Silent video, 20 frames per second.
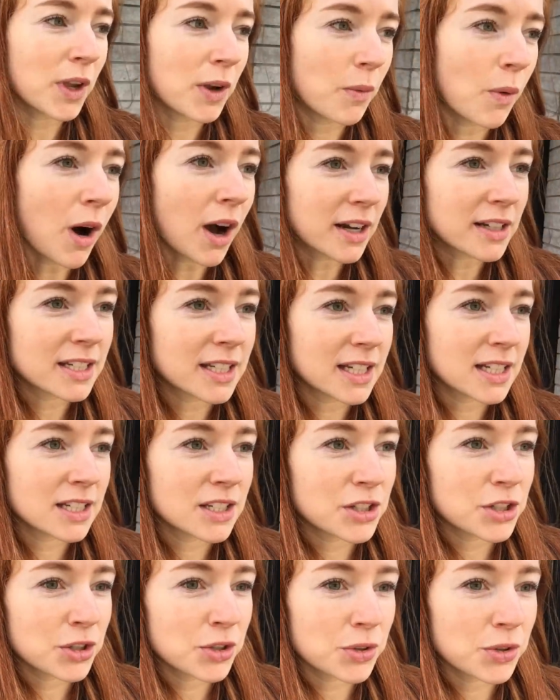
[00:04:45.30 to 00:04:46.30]
we walked
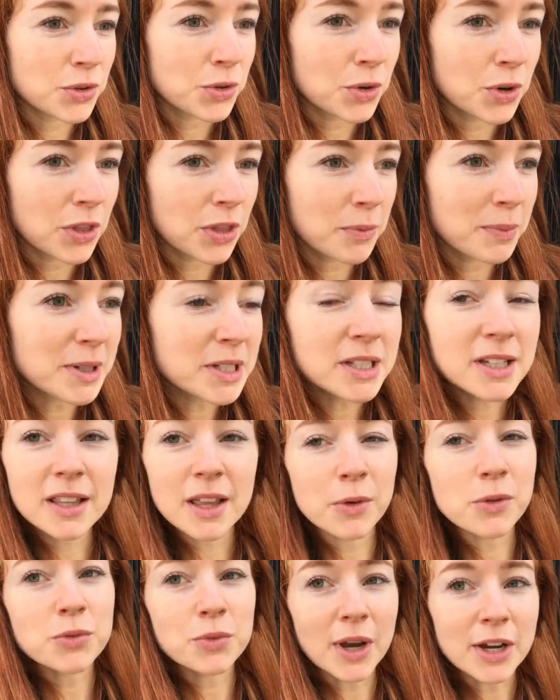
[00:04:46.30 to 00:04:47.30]
into the building
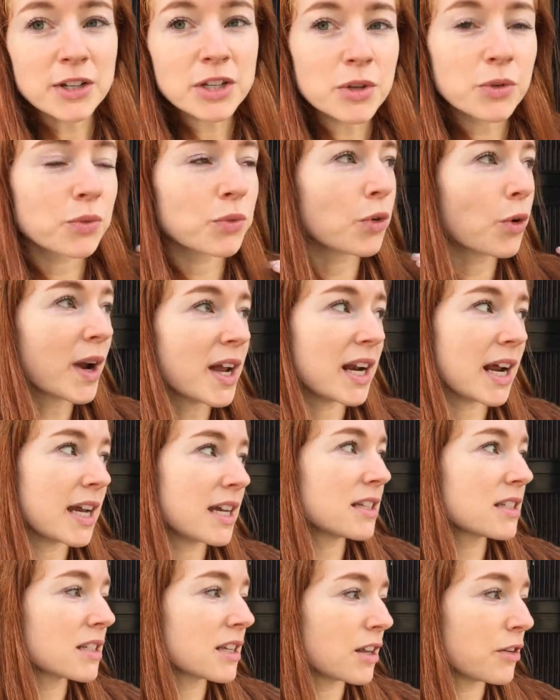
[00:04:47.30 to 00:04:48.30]
that was actually quite
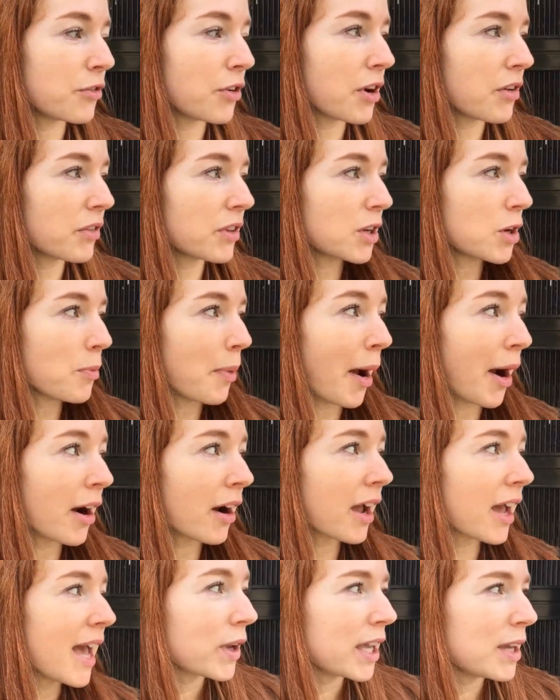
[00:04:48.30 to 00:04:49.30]
nice in front of a little
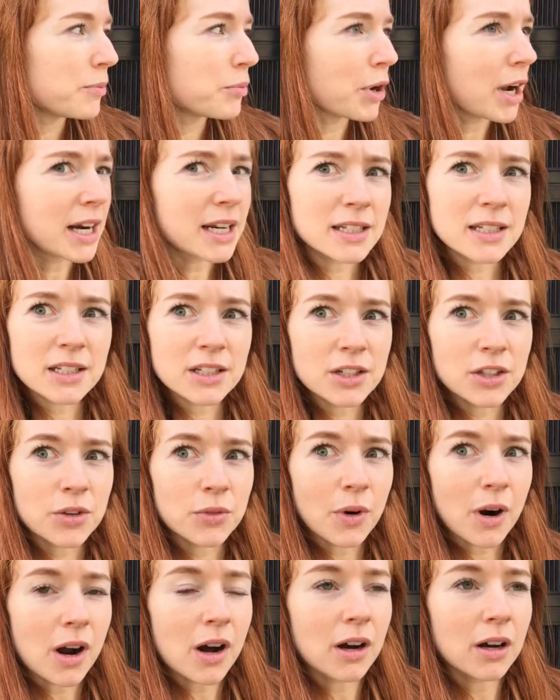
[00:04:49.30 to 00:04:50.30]
park. He brought us into
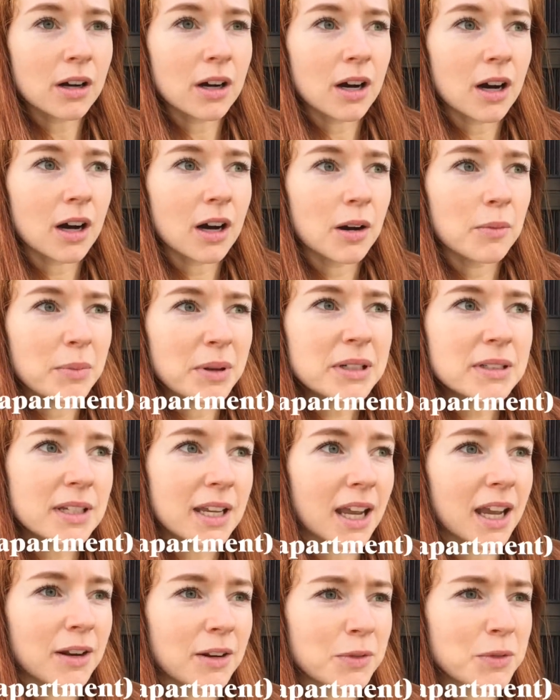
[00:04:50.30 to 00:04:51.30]
the wrong
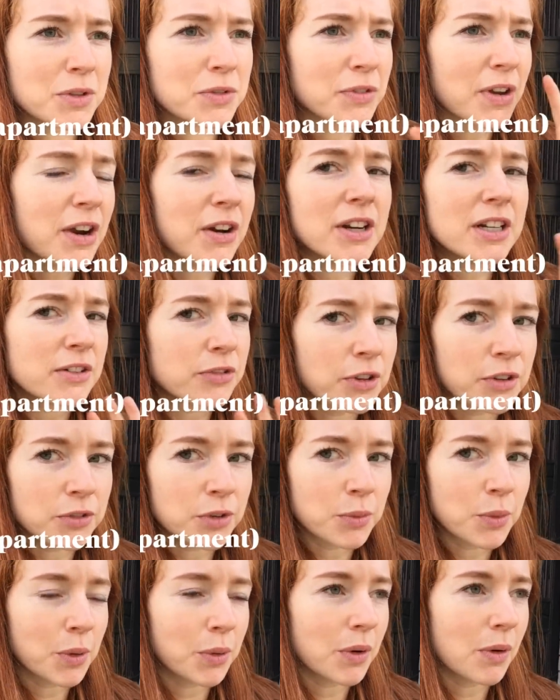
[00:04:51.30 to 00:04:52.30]
building and it was very different
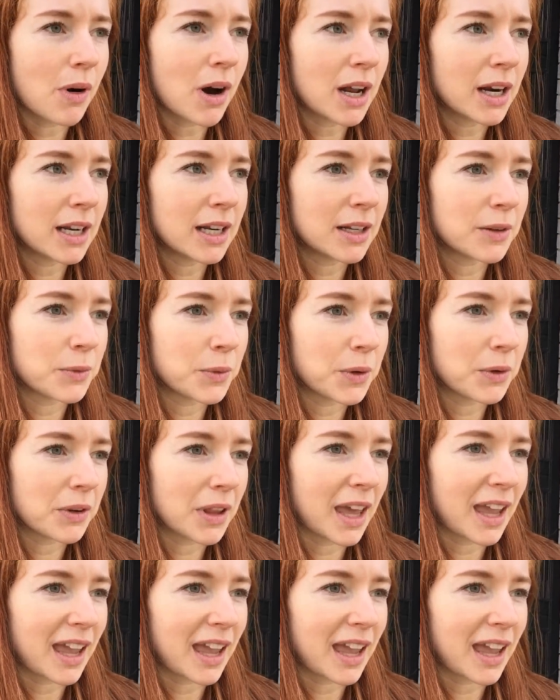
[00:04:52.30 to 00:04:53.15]
from what we wanted and we were